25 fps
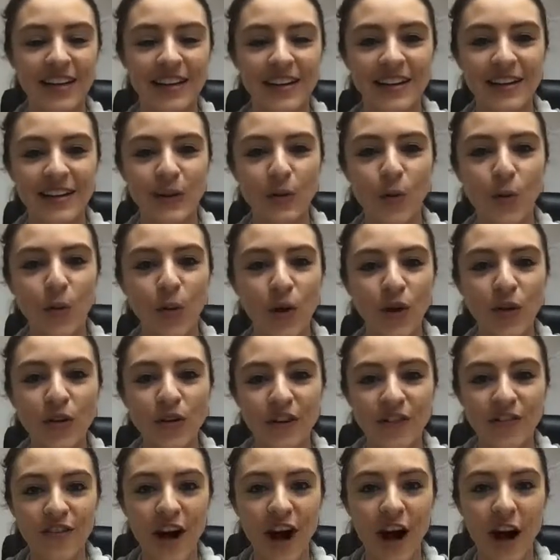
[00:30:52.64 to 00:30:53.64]
world
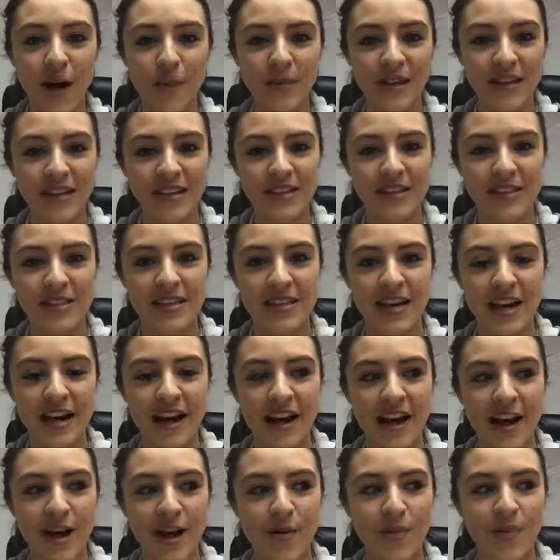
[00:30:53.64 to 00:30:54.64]
of hobbies,
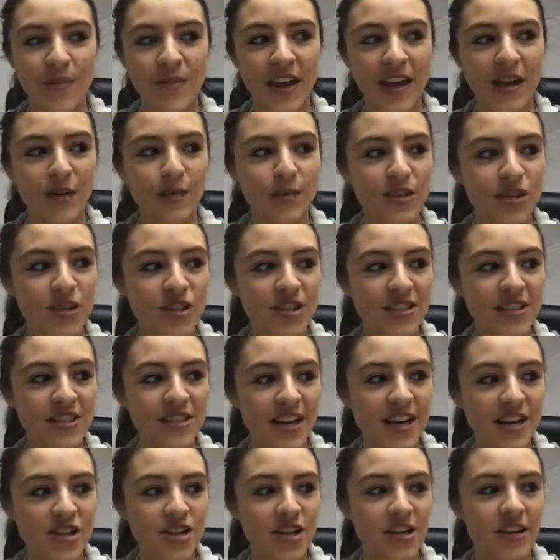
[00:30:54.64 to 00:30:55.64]
and was just
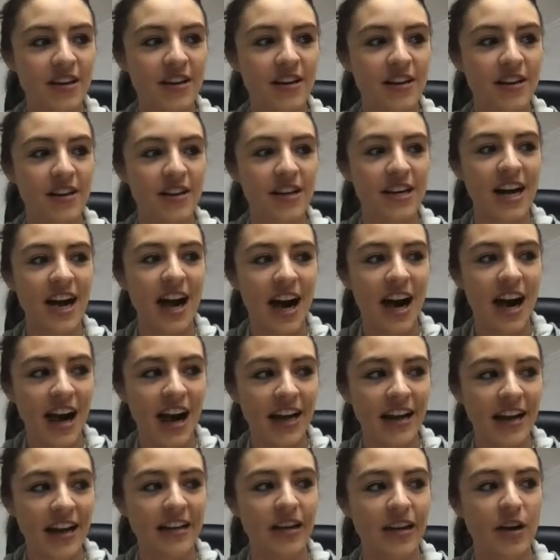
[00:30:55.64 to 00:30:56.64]
such a
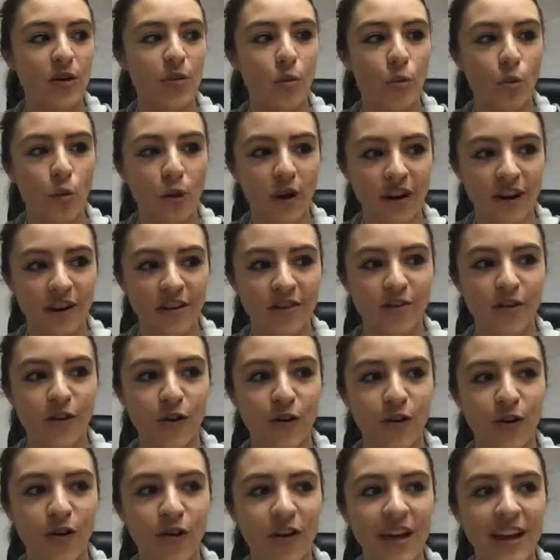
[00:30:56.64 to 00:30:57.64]
kind and
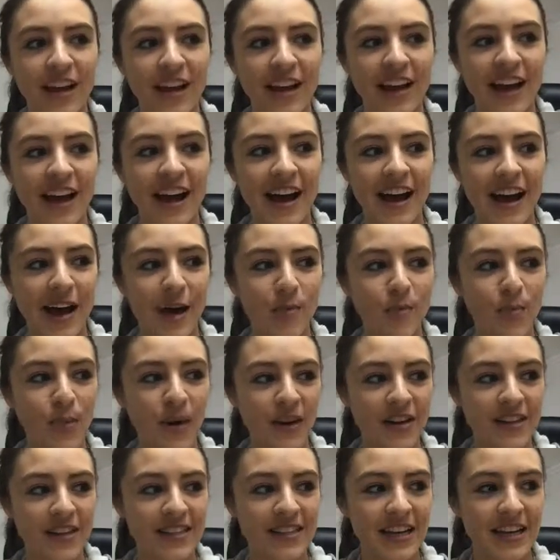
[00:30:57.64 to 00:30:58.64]
wonderful
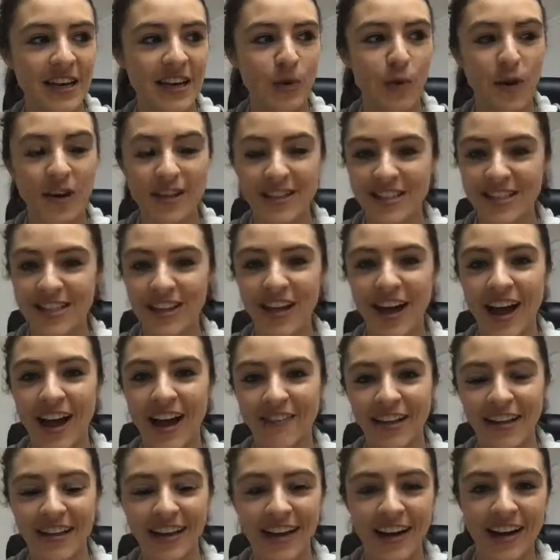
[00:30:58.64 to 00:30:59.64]
person, while still
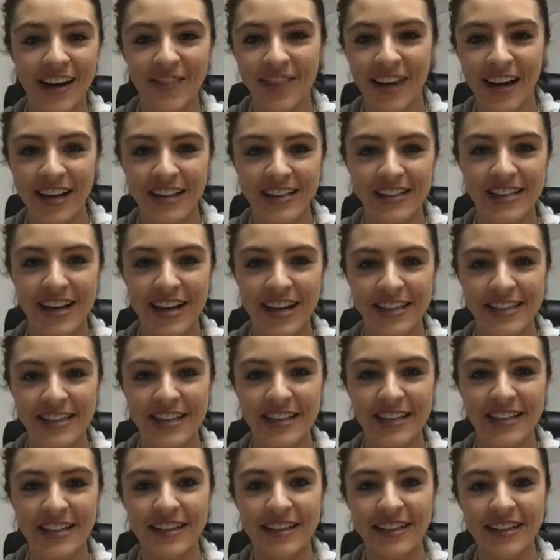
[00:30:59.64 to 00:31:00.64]
having kind of that
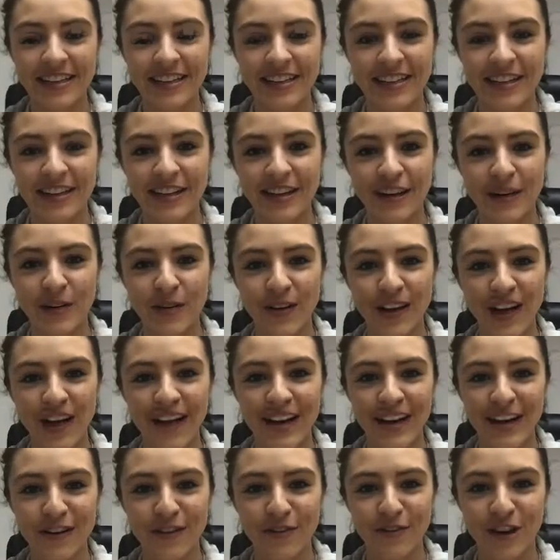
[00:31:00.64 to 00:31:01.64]
sassy,
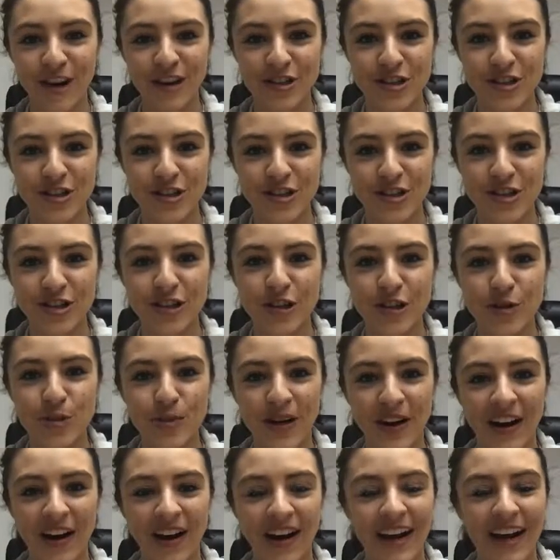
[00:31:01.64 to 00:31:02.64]
cutting French
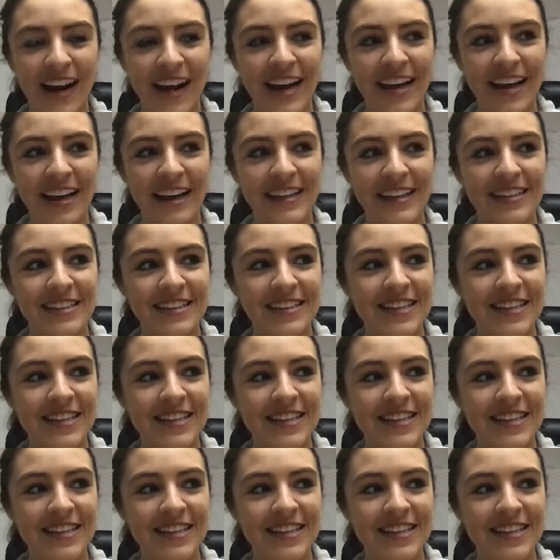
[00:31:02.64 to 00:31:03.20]
humor. And